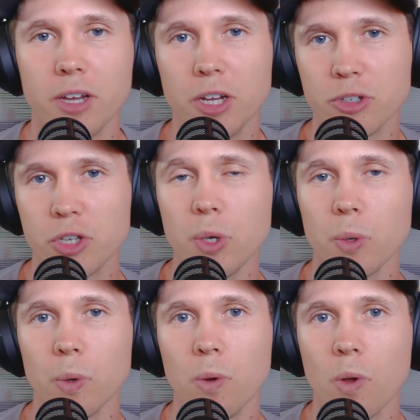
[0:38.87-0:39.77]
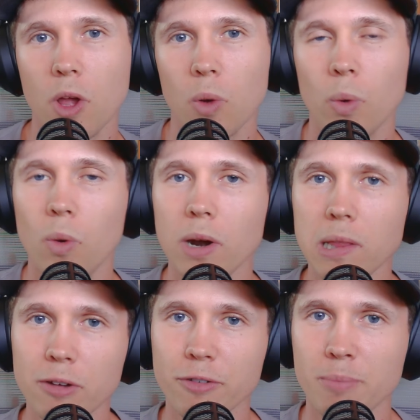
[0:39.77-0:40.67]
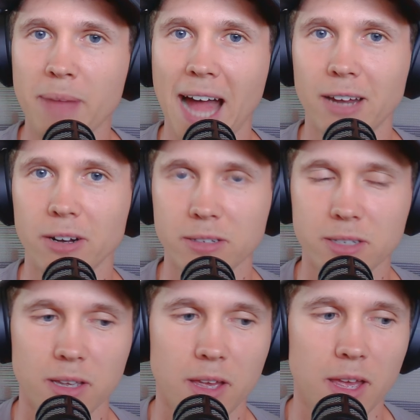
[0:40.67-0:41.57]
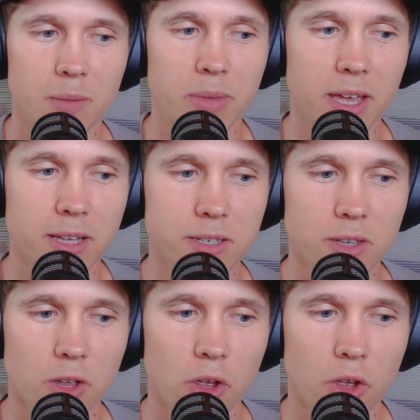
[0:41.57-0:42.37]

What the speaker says: Two, we want to look for patterns because